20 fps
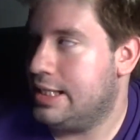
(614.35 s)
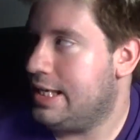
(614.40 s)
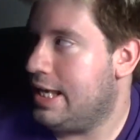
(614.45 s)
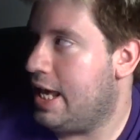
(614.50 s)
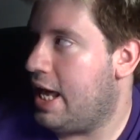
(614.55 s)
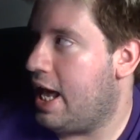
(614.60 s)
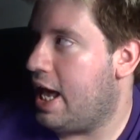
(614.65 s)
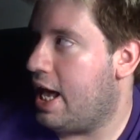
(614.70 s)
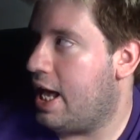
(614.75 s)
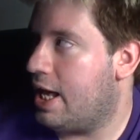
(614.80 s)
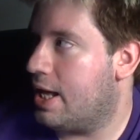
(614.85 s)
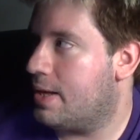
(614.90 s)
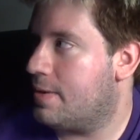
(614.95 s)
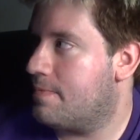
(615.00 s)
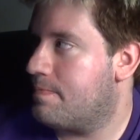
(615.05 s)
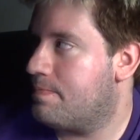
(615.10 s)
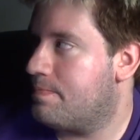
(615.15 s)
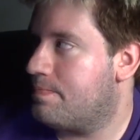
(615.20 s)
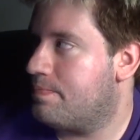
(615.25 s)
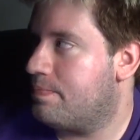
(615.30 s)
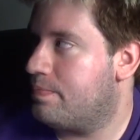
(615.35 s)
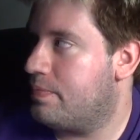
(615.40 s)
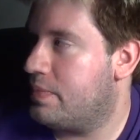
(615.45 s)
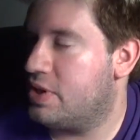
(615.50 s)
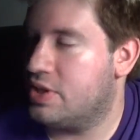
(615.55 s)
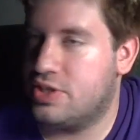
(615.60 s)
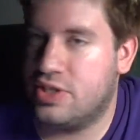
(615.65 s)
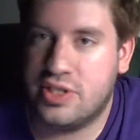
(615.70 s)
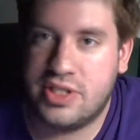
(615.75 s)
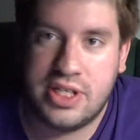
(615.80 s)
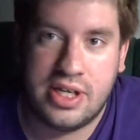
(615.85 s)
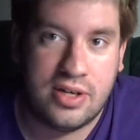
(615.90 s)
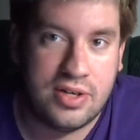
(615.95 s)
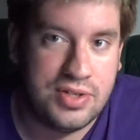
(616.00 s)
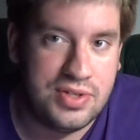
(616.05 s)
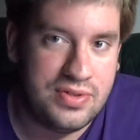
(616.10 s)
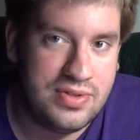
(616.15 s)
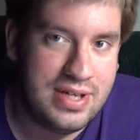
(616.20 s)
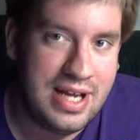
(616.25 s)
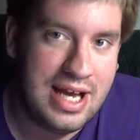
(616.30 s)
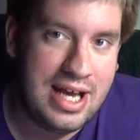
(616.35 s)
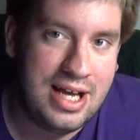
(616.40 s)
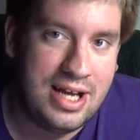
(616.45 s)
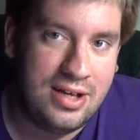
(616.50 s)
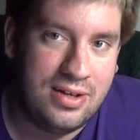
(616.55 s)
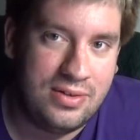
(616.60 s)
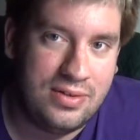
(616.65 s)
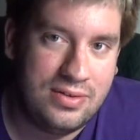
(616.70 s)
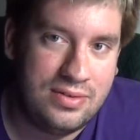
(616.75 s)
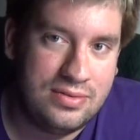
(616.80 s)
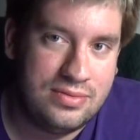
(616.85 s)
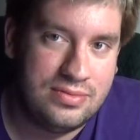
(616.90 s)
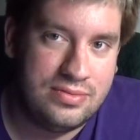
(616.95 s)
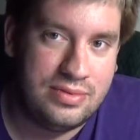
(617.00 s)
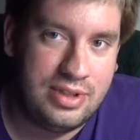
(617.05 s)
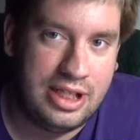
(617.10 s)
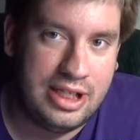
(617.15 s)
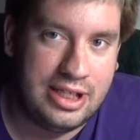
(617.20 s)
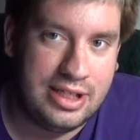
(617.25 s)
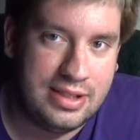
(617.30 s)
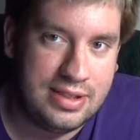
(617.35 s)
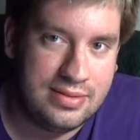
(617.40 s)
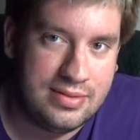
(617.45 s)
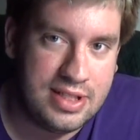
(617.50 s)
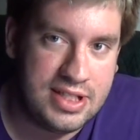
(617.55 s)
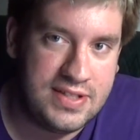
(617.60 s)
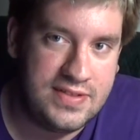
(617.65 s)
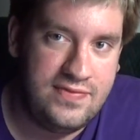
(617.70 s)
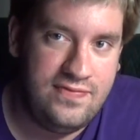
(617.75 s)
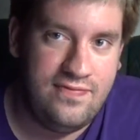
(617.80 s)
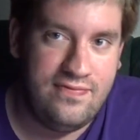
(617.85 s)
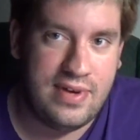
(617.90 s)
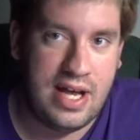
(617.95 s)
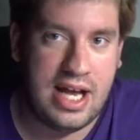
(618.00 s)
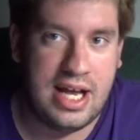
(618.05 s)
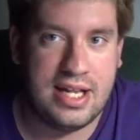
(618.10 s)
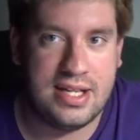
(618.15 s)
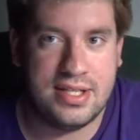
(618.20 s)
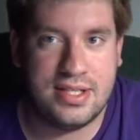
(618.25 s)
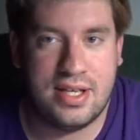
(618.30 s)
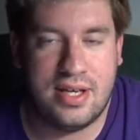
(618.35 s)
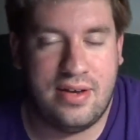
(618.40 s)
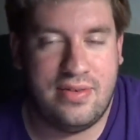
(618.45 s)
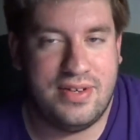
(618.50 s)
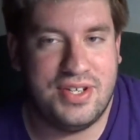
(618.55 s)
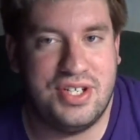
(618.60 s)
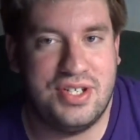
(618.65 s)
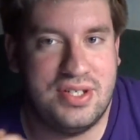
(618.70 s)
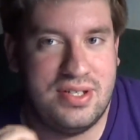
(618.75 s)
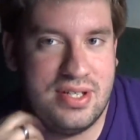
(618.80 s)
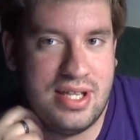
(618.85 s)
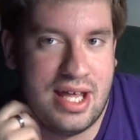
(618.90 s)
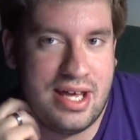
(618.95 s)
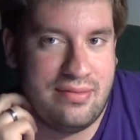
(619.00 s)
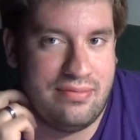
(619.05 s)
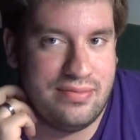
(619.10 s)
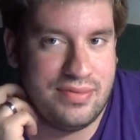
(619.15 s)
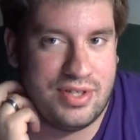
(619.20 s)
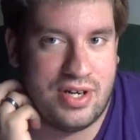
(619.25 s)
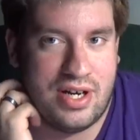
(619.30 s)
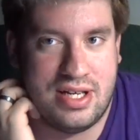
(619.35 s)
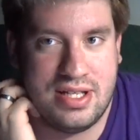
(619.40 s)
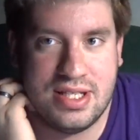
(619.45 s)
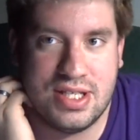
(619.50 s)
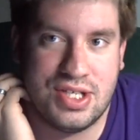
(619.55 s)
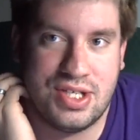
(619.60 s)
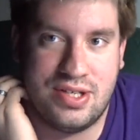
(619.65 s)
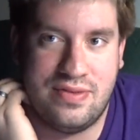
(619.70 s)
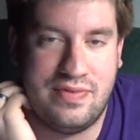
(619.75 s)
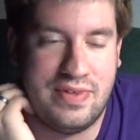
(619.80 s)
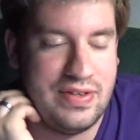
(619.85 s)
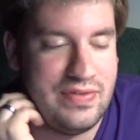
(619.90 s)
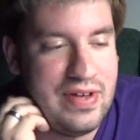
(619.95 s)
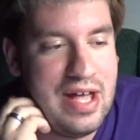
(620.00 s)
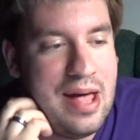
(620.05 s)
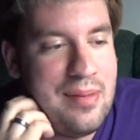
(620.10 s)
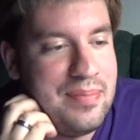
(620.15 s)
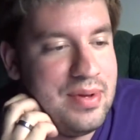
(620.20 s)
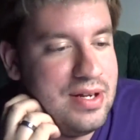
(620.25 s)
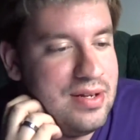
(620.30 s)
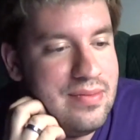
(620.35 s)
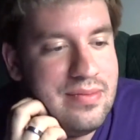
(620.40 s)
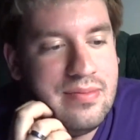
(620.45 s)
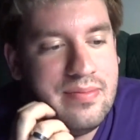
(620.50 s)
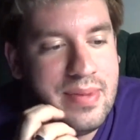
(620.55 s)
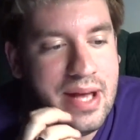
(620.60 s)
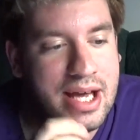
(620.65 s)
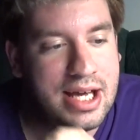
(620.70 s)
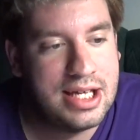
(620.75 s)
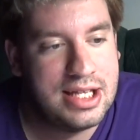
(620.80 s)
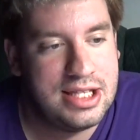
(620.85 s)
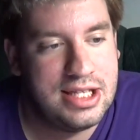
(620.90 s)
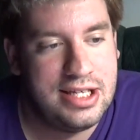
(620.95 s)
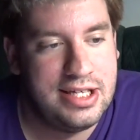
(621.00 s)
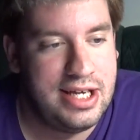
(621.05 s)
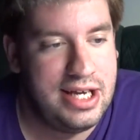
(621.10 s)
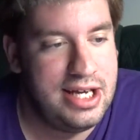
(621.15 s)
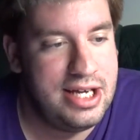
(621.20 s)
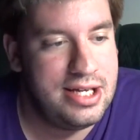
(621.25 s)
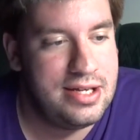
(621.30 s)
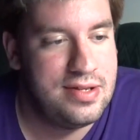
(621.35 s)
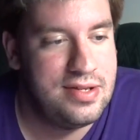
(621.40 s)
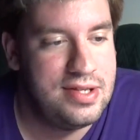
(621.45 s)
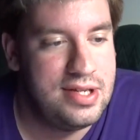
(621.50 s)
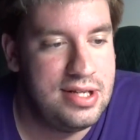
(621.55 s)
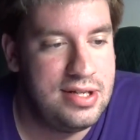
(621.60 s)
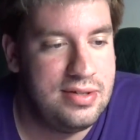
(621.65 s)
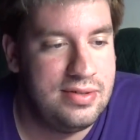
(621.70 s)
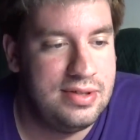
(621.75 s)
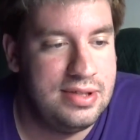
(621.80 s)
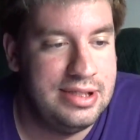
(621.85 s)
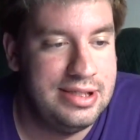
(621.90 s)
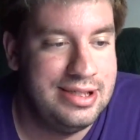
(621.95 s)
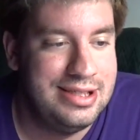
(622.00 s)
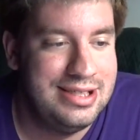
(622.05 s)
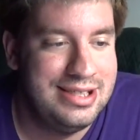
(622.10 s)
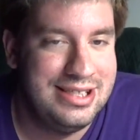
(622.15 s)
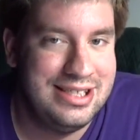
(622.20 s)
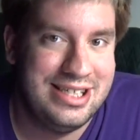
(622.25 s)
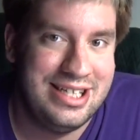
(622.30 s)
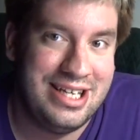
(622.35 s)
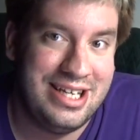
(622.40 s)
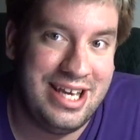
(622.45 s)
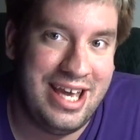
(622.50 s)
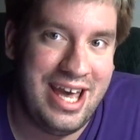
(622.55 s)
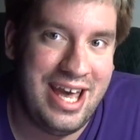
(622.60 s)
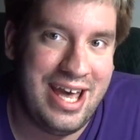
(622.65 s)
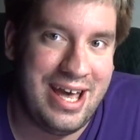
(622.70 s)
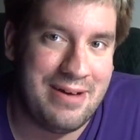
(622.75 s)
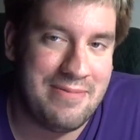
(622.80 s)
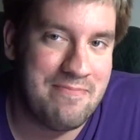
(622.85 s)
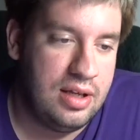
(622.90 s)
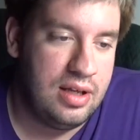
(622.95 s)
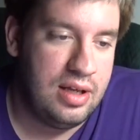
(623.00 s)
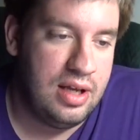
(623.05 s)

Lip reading: yeah, the church I go to now, like, it's fine. So I wish that transition would have happened back in the day. So, yeah.